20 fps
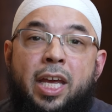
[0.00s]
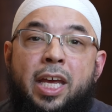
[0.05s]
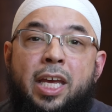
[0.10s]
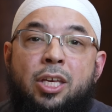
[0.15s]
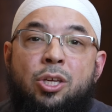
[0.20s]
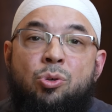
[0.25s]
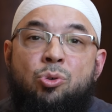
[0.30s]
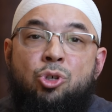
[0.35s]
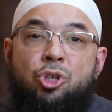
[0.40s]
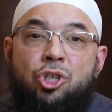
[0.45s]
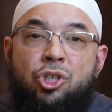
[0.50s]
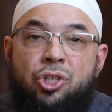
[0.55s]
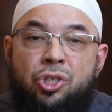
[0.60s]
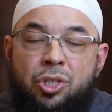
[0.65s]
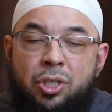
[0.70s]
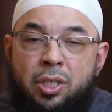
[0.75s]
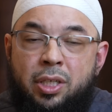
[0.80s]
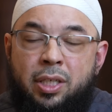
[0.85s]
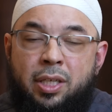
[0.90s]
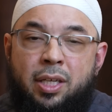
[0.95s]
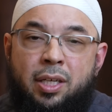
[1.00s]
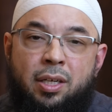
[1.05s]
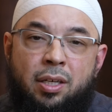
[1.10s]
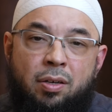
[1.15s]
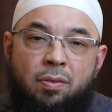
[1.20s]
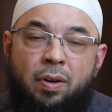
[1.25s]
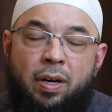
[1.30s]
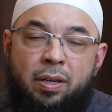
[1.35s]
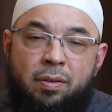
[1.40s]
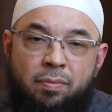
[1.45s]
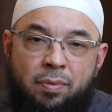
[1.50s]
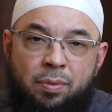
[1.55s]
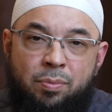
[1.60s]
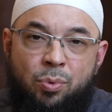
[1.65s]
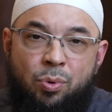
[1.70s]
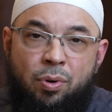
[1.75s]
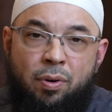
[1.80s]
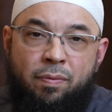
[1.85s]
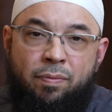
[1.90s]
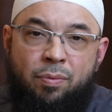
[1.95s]
You should get a great
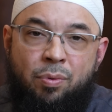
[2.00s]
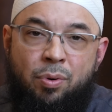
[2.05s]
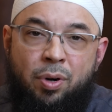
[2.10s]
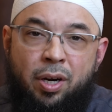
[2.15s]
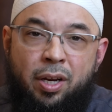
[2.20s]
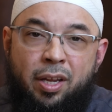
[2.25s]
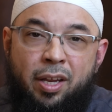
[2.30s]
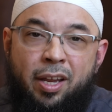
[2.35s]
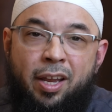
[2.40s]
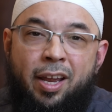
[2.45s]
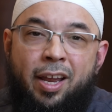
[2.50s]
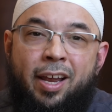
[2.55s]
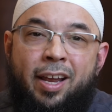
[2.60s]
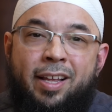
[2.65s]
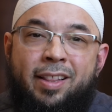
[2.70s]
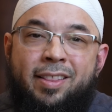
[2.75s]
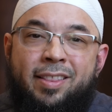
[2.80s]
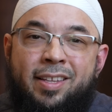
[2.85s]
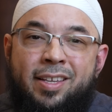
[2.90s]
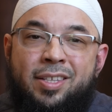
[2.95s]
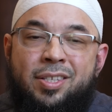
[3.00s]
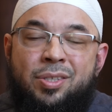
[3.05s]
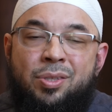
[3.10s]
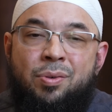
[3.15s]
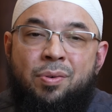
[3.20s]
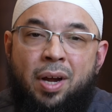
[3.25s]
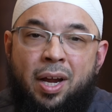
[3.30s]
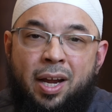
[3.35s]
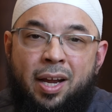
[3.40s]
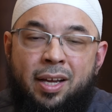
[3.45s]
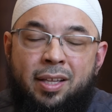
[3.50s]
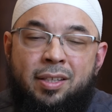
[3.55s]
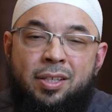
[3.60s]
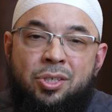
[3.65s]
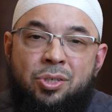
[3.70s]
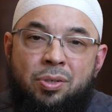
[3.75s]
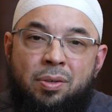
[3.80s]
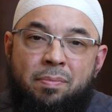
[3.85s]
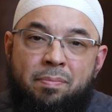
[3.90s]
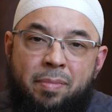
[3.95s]
reward for it. And this dua
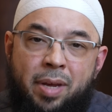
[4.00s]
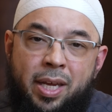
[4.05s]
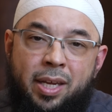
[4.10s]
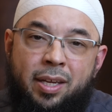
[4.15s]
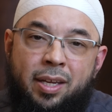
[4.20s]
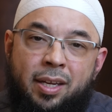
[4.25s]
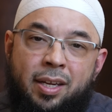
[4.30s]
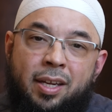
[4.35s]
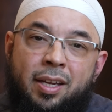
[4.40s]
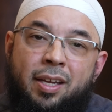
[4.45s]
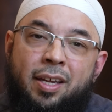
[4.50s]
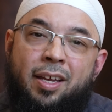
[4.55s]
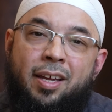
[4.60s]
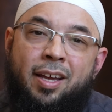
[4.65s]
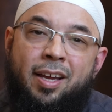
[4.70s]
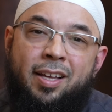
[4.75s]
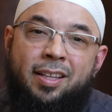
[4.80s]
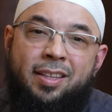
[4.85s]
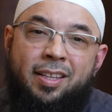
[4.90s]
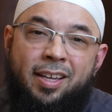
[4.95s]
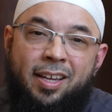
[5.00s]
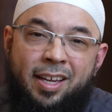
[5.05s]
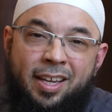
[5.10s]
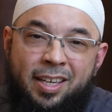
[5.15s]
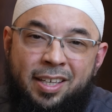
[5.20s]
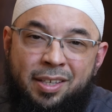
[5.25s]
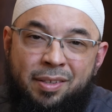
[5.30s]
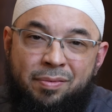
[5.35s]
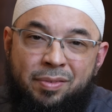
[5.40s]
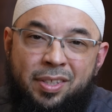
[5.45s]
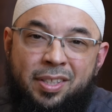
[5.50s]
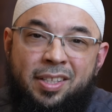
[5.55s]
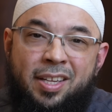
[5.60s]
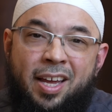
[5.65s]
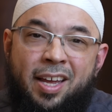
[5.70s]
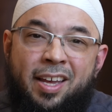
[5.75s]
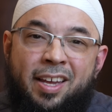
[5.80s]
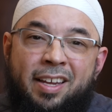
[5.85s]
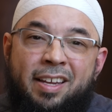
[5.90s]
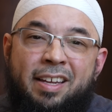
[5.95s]
that you're making at the end of the
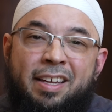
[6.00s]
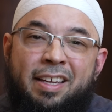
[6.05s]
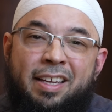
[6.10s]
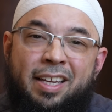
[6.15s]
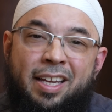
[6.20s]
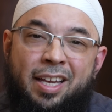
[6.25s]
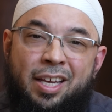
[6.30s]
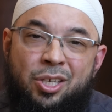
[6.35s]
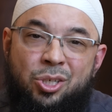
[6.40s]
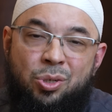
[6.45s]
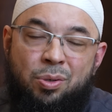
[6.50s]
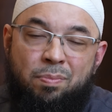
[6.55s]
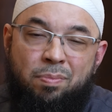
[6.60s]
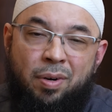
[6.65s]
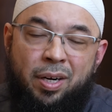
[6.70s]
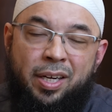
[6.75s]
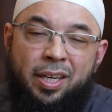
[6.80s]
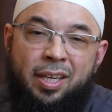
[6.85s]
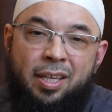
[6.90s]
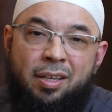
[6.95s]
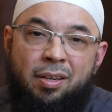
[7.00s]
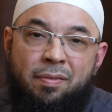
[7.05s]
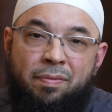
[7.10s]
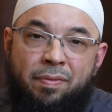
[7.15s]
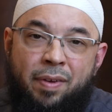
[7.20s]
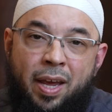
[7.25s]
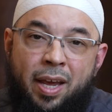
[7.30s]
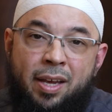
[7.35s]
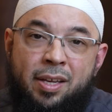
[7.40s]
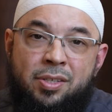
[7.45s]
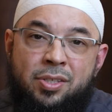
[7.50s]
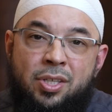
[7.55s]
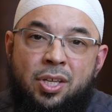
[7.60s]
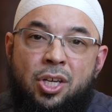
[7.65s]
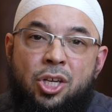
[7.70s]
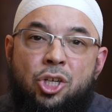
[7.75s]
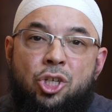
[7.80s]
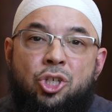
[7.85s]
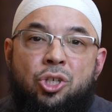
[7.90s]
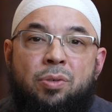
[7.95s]
day, as you're breaking your fast,
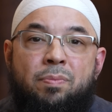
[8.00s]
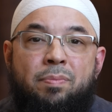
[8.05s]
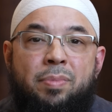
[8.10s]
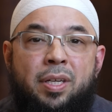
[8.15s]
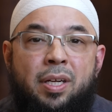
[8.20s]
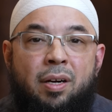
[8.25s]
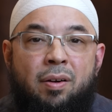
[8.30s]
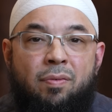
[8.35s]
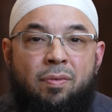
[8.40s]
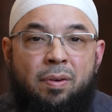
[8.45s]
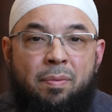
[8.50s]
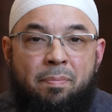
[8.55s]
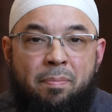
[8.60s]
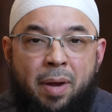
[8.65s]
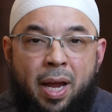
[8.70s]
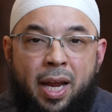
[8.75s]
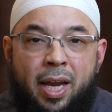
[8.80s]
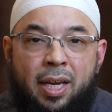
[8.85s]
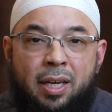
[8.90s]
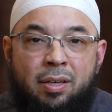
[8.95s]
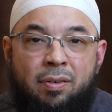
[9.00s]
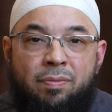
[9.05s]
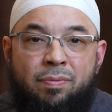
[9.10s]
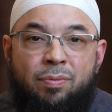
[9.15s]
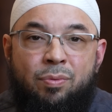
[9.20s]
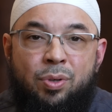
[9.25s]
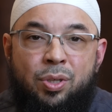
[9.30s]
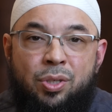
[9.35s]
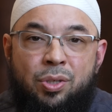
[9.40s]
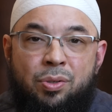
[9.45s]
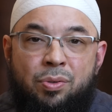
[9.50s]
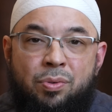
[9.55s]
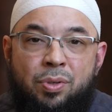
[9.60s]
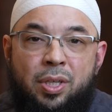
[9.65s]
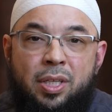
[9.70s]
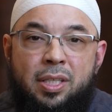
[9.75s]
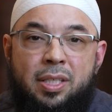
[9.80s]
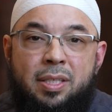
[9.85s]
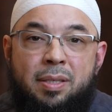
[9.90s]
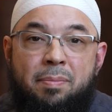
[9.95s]
should be a reminder for you
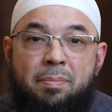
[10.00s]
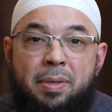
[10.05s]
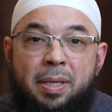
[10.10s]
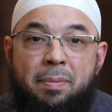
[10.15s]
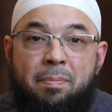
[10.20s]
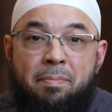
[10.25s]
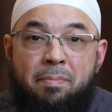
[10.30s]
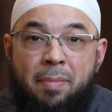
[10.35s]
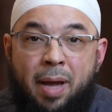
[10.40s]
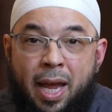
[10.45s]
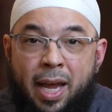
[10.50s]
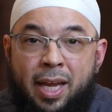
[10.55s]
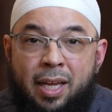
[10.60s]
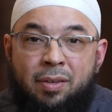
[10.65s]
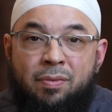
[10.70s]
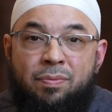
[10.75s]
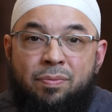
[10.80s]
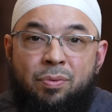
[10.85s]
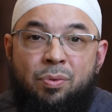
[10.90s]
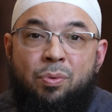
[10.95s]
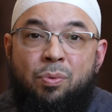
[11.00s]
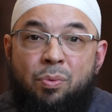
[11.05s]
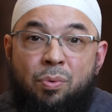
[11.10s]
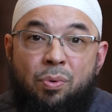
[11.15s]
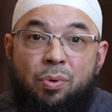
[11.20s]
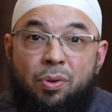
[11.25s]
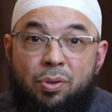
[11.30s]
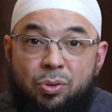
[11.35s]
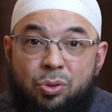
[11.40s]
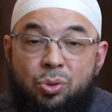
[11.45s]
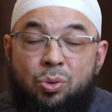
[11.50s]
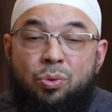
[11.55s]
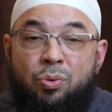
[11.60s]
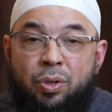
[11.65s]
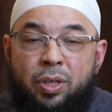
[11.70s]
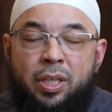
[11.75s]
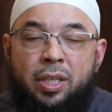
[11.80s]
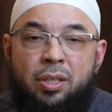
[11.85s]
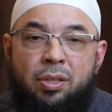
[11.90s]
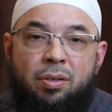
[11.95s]
to be mindful
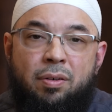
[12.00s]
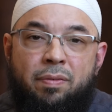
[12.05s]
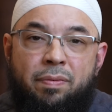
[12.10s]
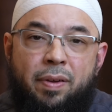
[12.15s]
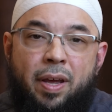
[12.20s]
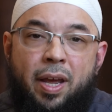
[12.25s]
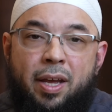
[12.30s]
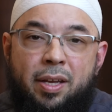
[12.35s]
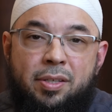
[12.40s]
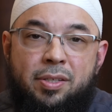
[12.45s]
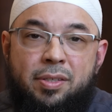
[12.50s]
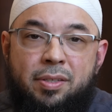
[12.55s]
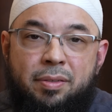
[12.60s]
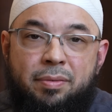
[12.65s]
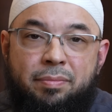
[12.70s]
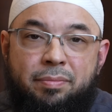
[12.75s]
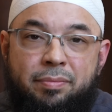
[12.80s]
during your fast.